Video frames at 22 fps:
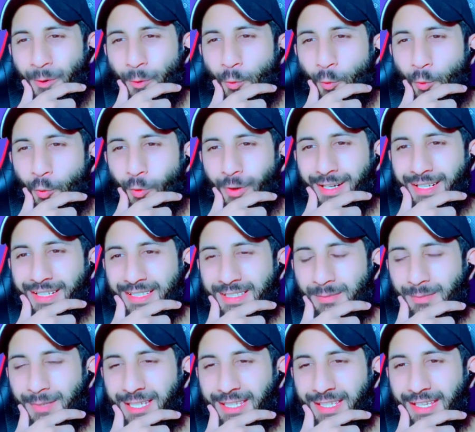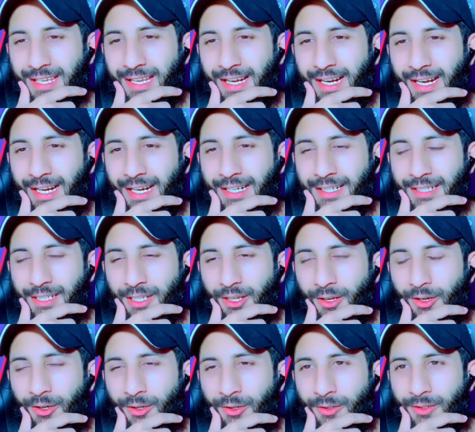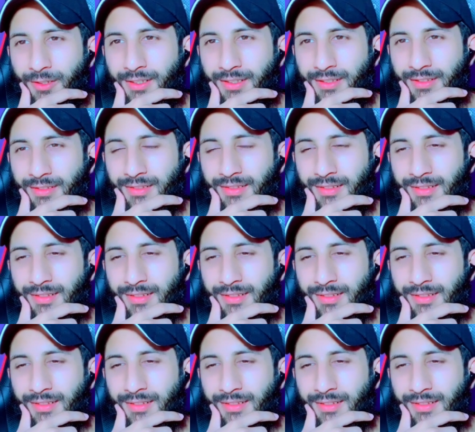What is my cat on?